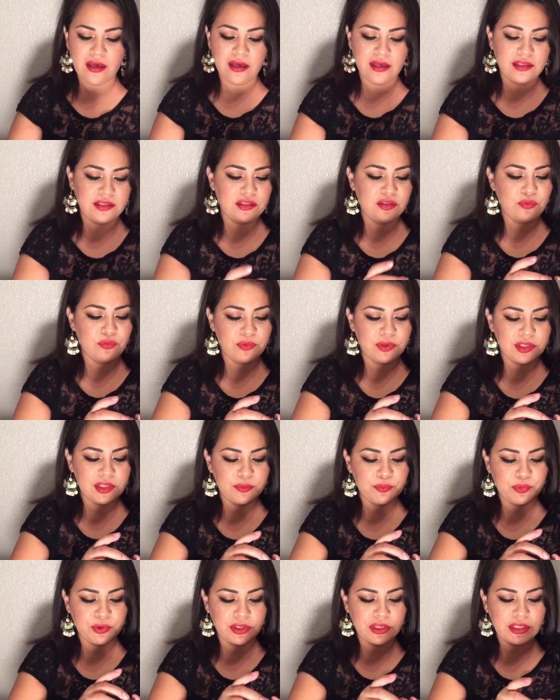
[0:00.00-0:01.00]
It's a
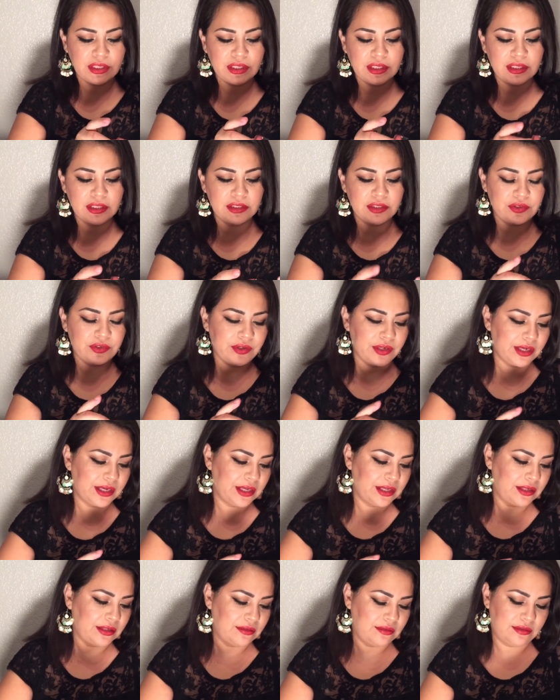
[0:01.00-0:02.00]
really pretty color
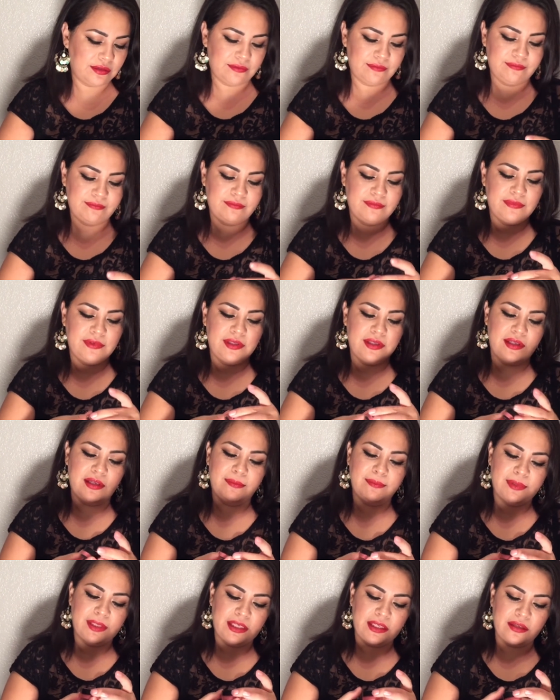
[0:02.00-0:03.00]
and
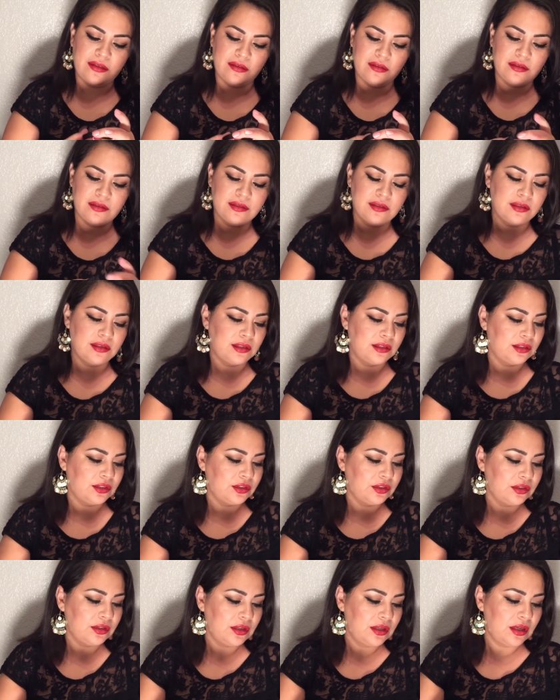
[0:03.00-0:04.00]
I'm liking this
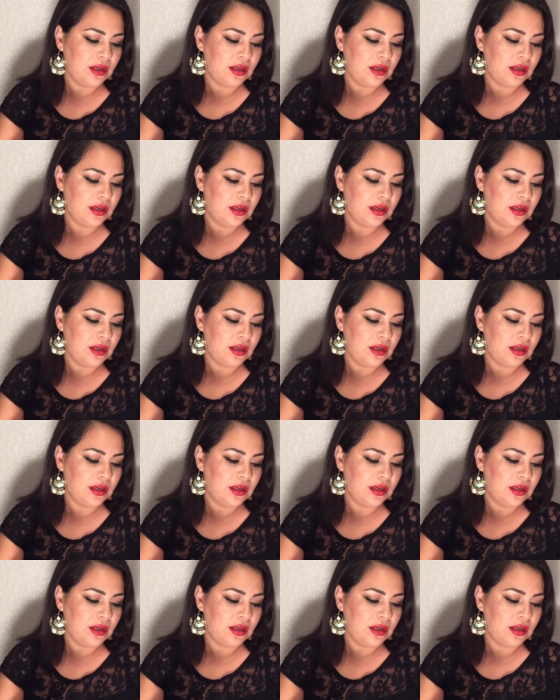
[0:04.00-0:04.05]
color.